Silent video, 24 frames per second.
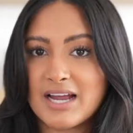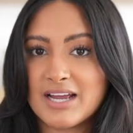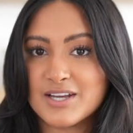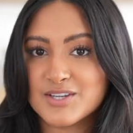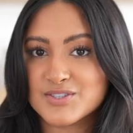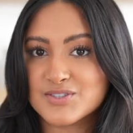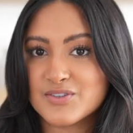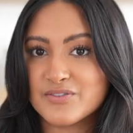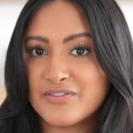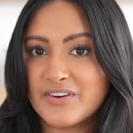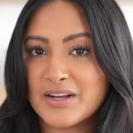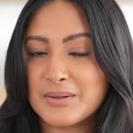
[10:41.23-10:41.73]
I
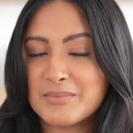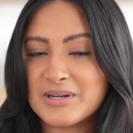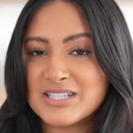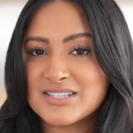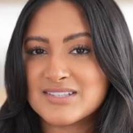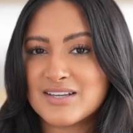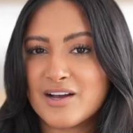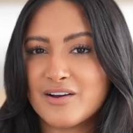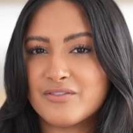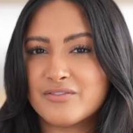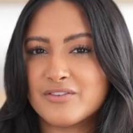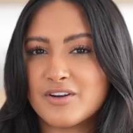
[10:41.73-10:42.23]
also find
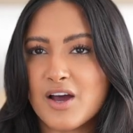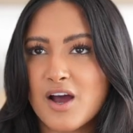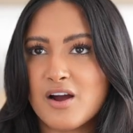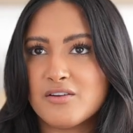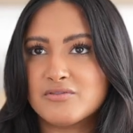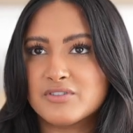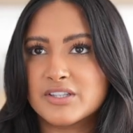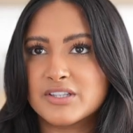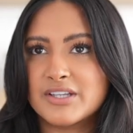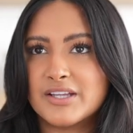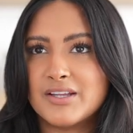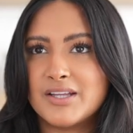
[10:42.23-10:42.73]
myself not
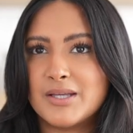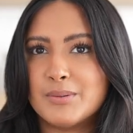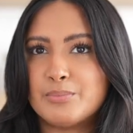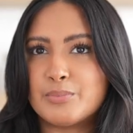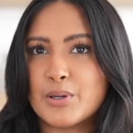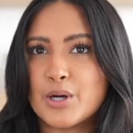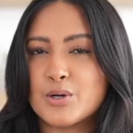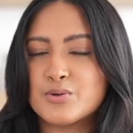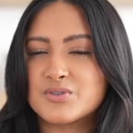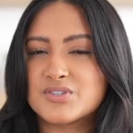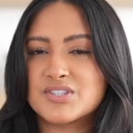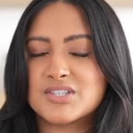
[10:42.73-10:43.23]
really
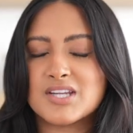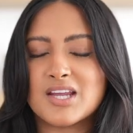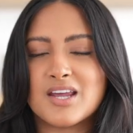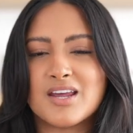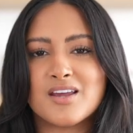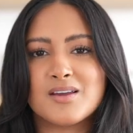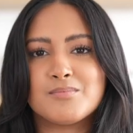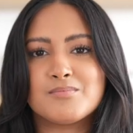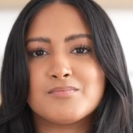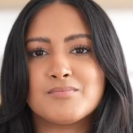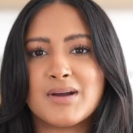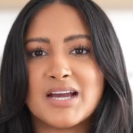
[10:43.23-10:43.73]

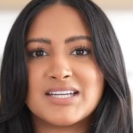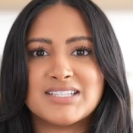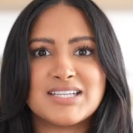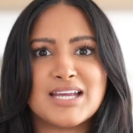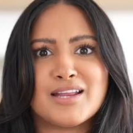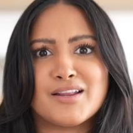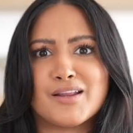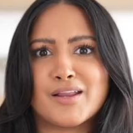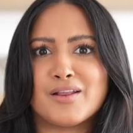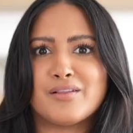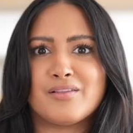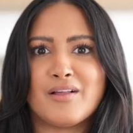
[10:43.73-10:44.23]
posting my
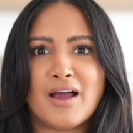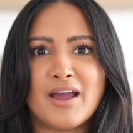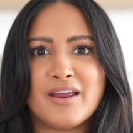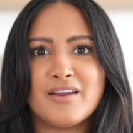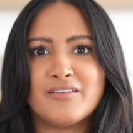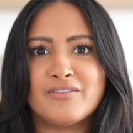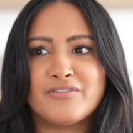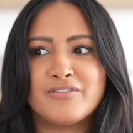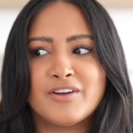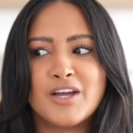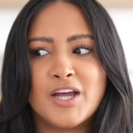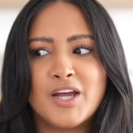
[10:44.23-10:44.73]
daily
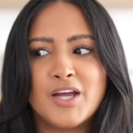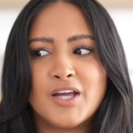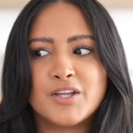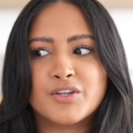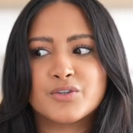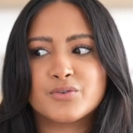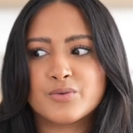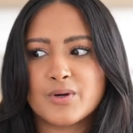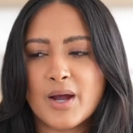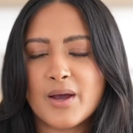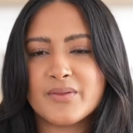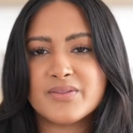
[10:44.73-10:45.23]
life
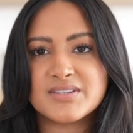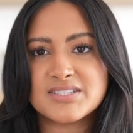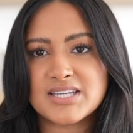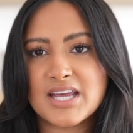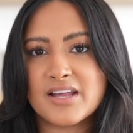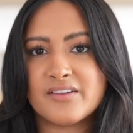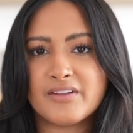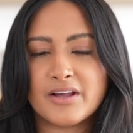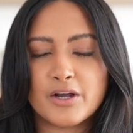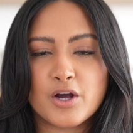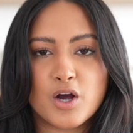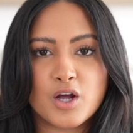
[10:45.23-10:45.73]
throughout the
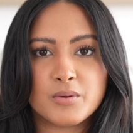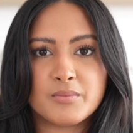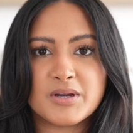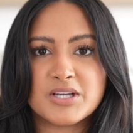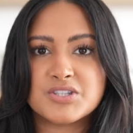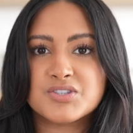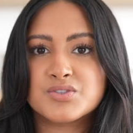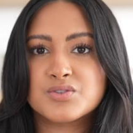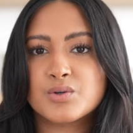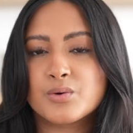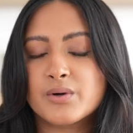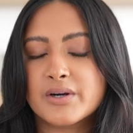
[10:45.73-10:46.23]
day, like on my
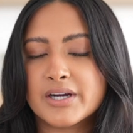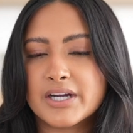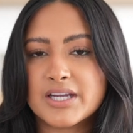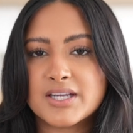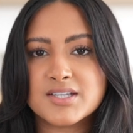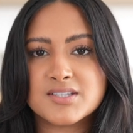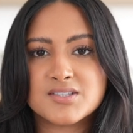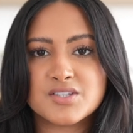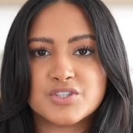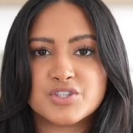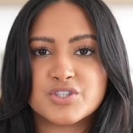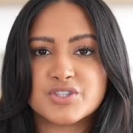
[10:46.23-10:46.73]

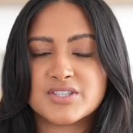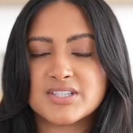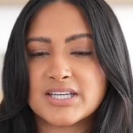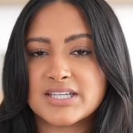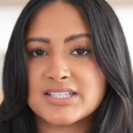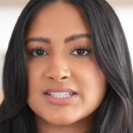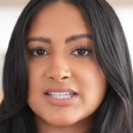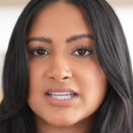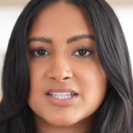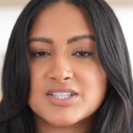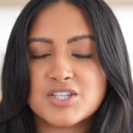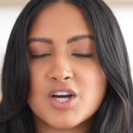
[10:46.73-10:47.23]
stories or just
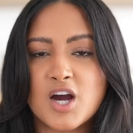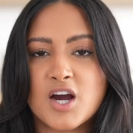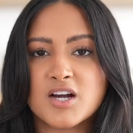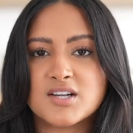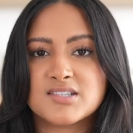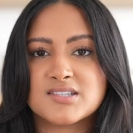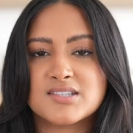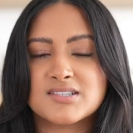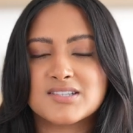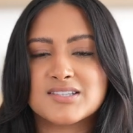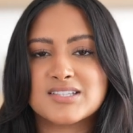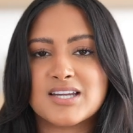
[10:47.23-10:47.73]
like
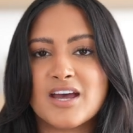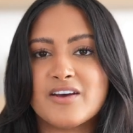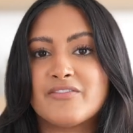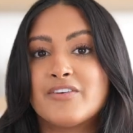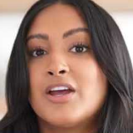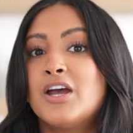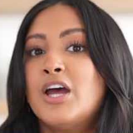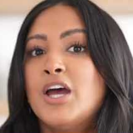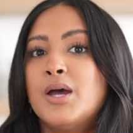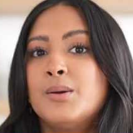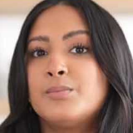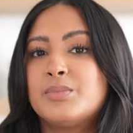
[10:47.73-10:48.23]
TikToks and
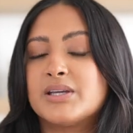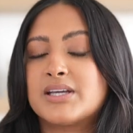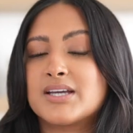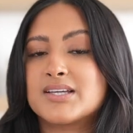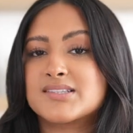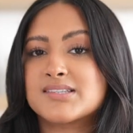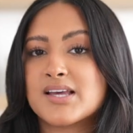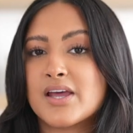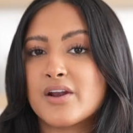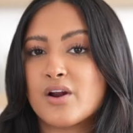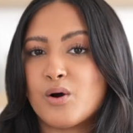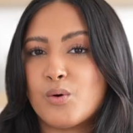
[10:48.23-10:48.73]
stuff,
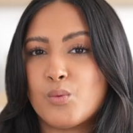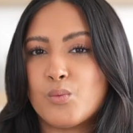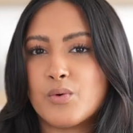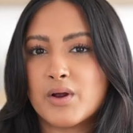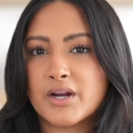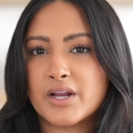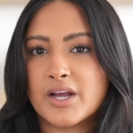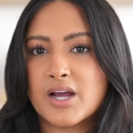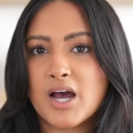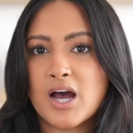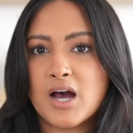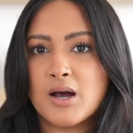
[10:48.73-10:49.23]
because I don't
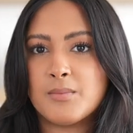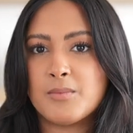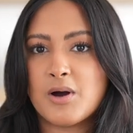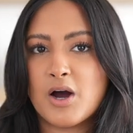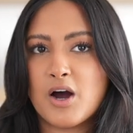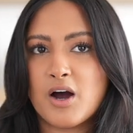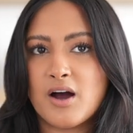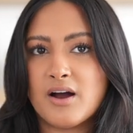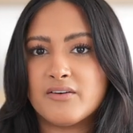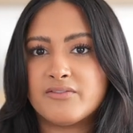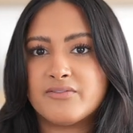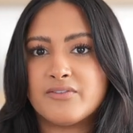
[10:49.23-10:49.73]
want to come
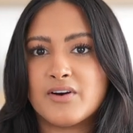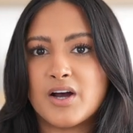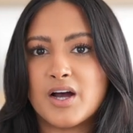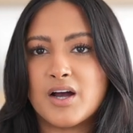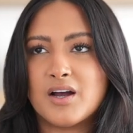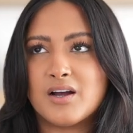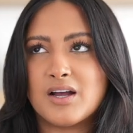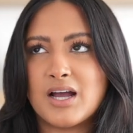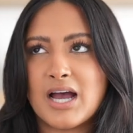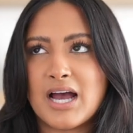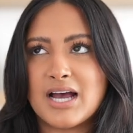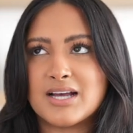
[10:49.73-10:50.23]
off
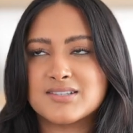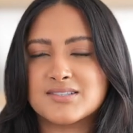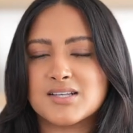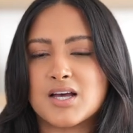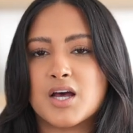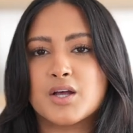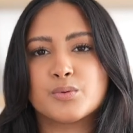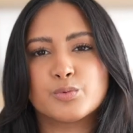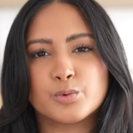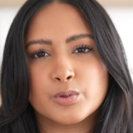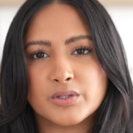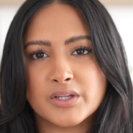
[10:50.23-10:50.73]
as
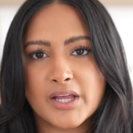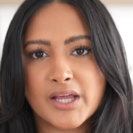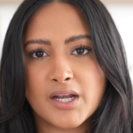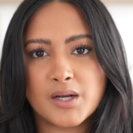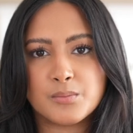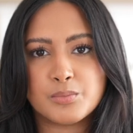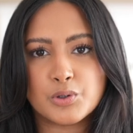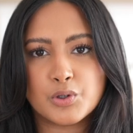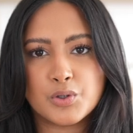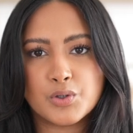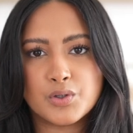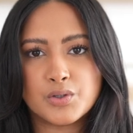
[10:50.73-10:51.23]

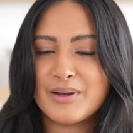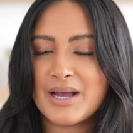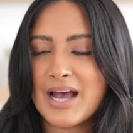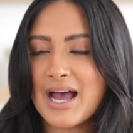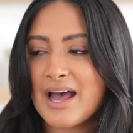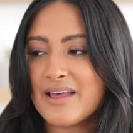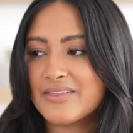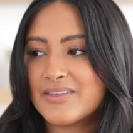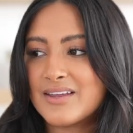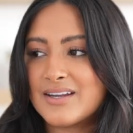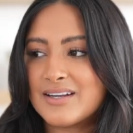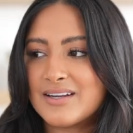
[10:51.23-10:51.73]
unrelatable. But
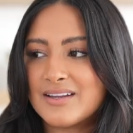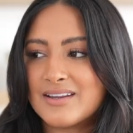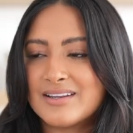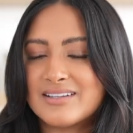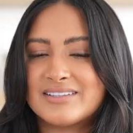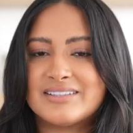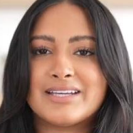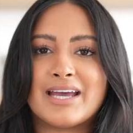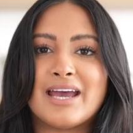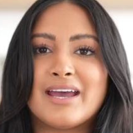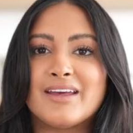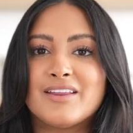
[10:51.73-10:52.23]
at the end of the
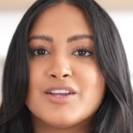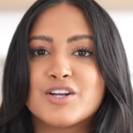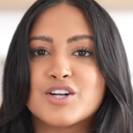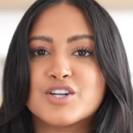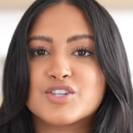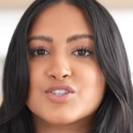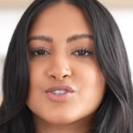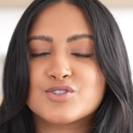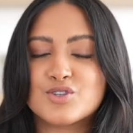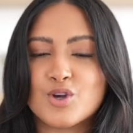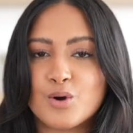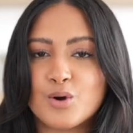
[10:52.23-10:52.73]
day, there are
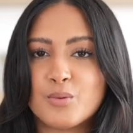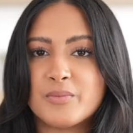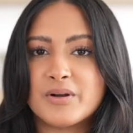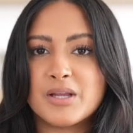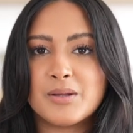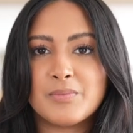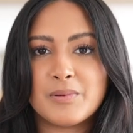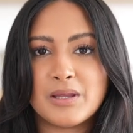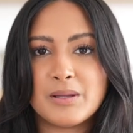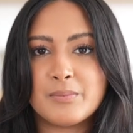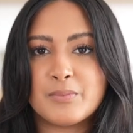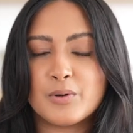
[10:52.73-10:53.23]
so many
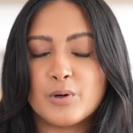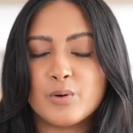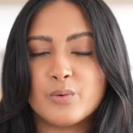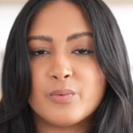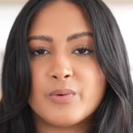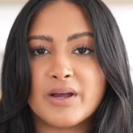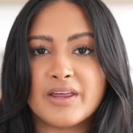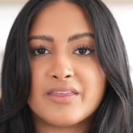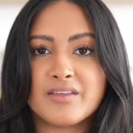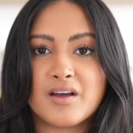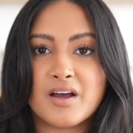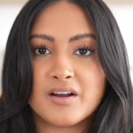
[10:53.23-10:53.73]
people
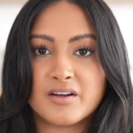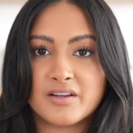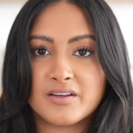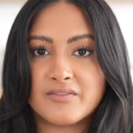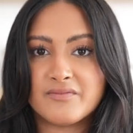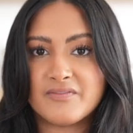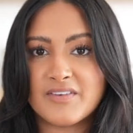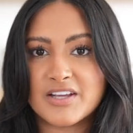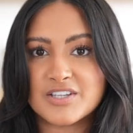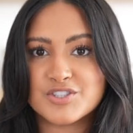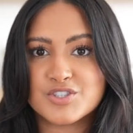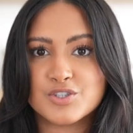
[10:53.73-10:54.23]
with
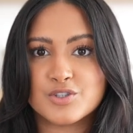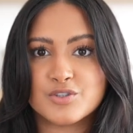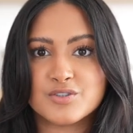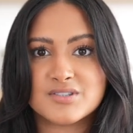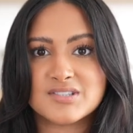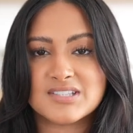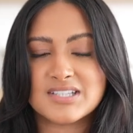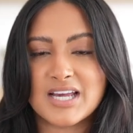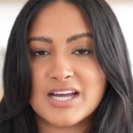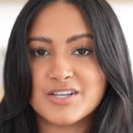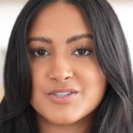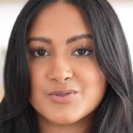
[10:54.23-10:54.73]
unconventional
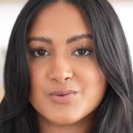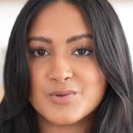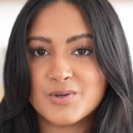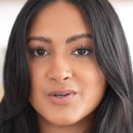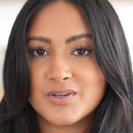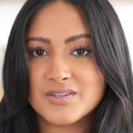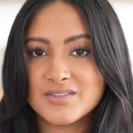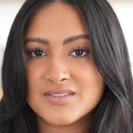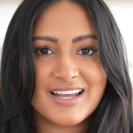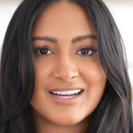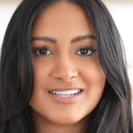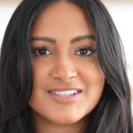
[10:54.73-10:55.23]

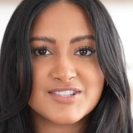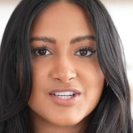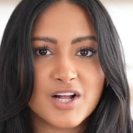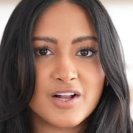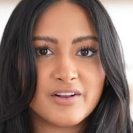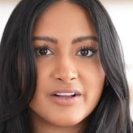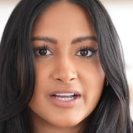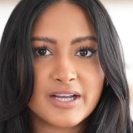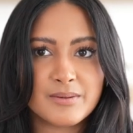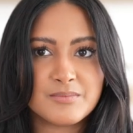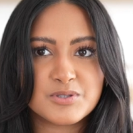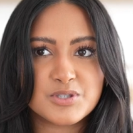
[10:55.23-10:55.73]
schedules, and it's not
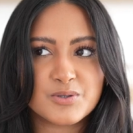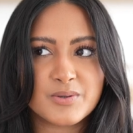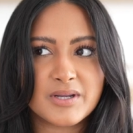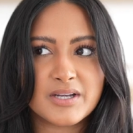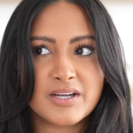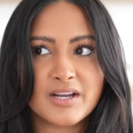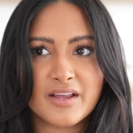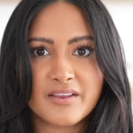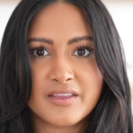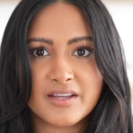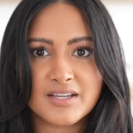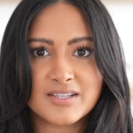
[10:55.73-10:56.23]
like I'm doing
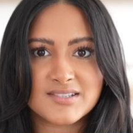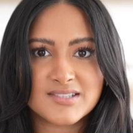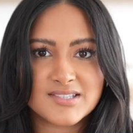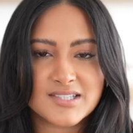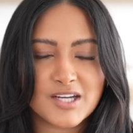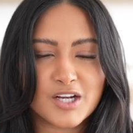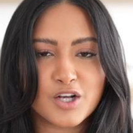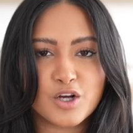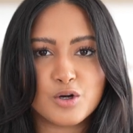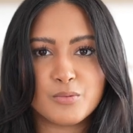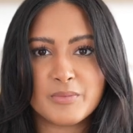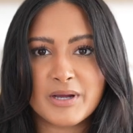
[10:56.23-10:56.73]
nothing and
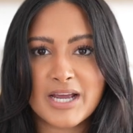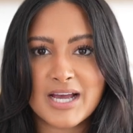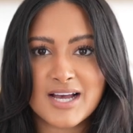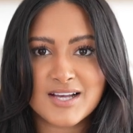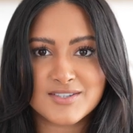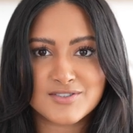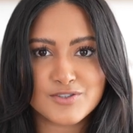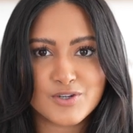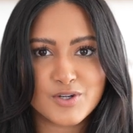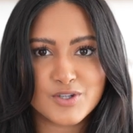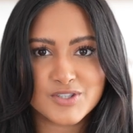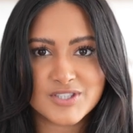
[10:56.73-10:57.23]
sitting on my
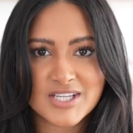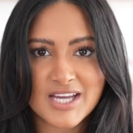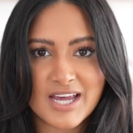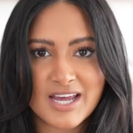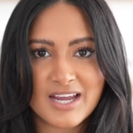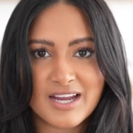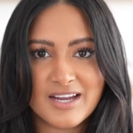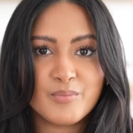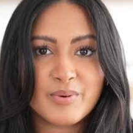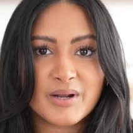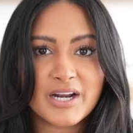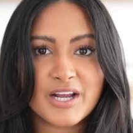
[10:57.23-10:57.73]
ass all
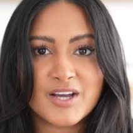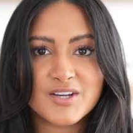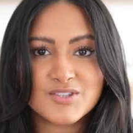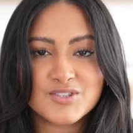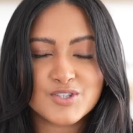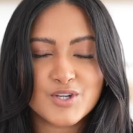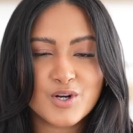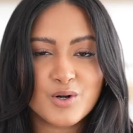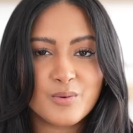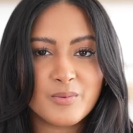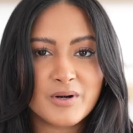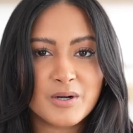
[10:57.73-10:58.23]
day. But I
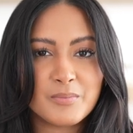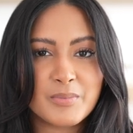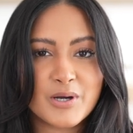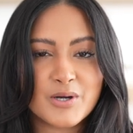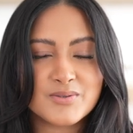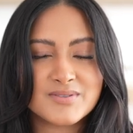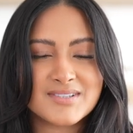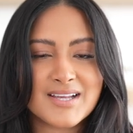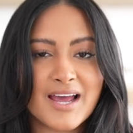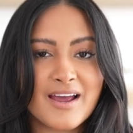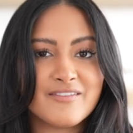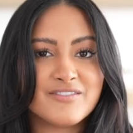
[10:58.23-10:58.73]
also don't want to
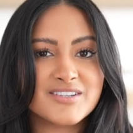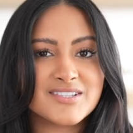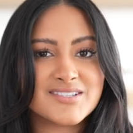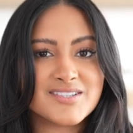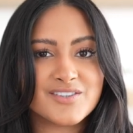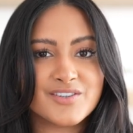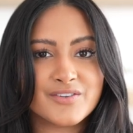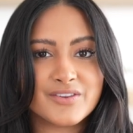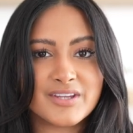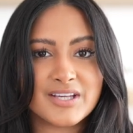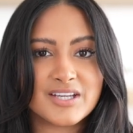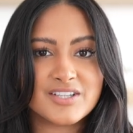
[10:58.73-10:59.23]
post every
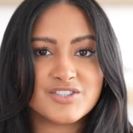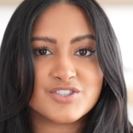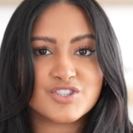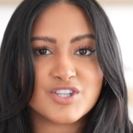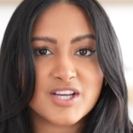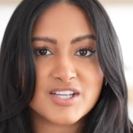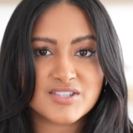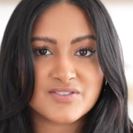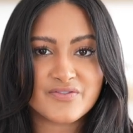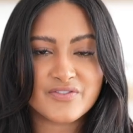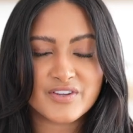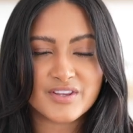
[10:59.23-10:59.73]
single thing
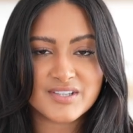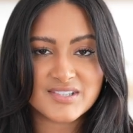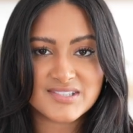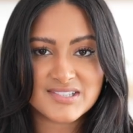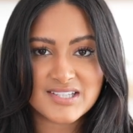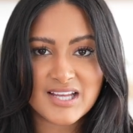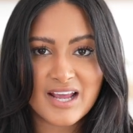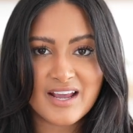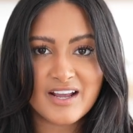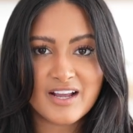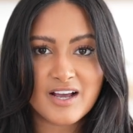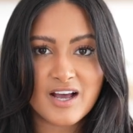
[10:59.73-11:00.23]
just for the
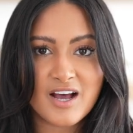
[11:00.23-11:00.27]
sake